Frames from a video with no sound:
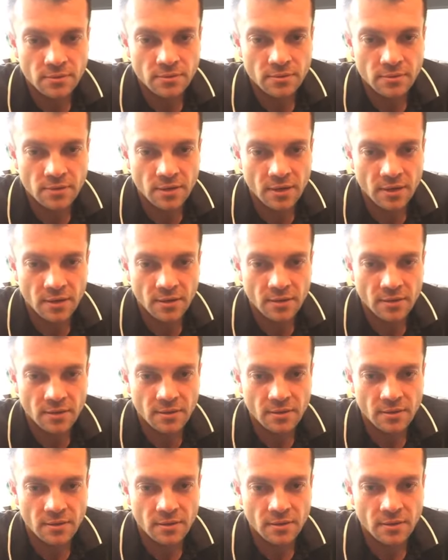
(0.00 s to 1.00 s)
Okay?
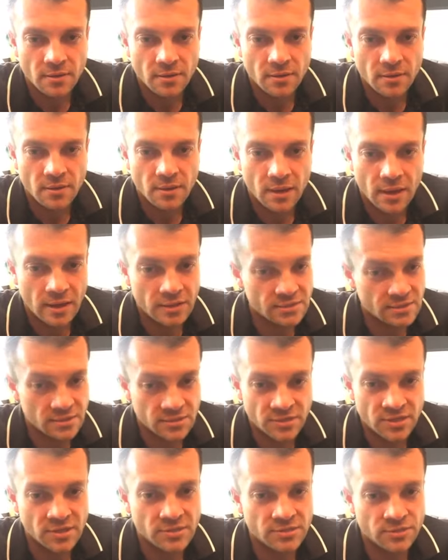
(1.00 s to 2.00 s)
I
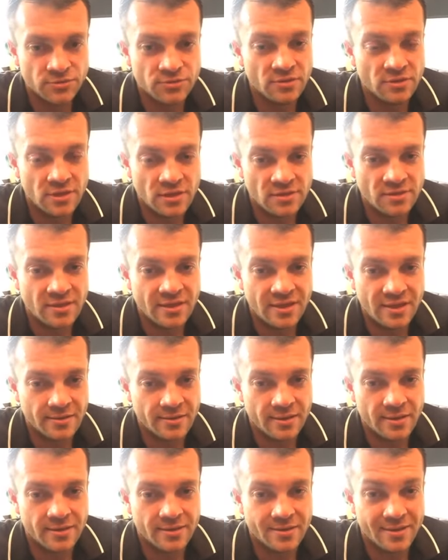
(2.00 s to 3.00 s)
suggest you delete that
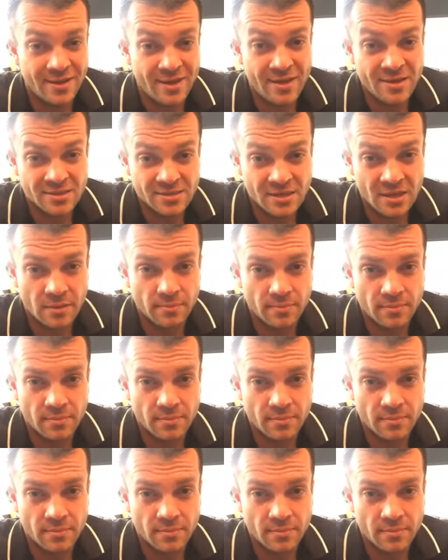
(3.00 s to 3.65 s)
ASAP.